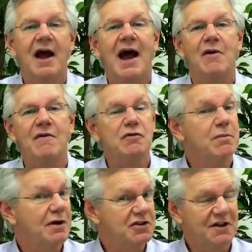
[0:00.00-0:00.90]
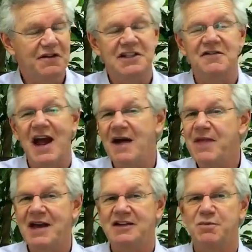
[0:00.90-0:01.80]
However, most of us have had
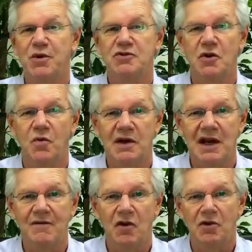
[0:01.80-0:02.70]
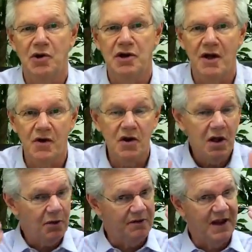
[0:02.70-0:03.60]
that experience on one level or another.
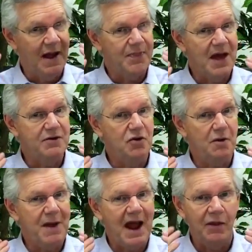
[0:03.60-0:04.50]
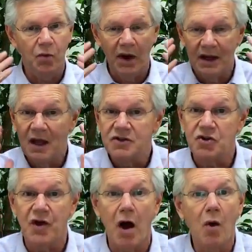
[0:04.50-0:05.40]
We've got that neural pathway,
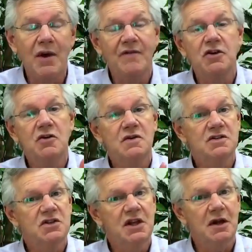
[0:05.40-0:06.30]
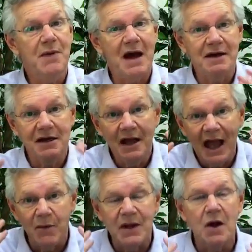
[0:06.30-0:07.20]
so that all we have to do is think about it,
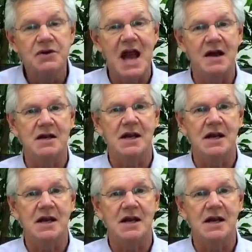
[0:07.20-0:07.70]
and we go down it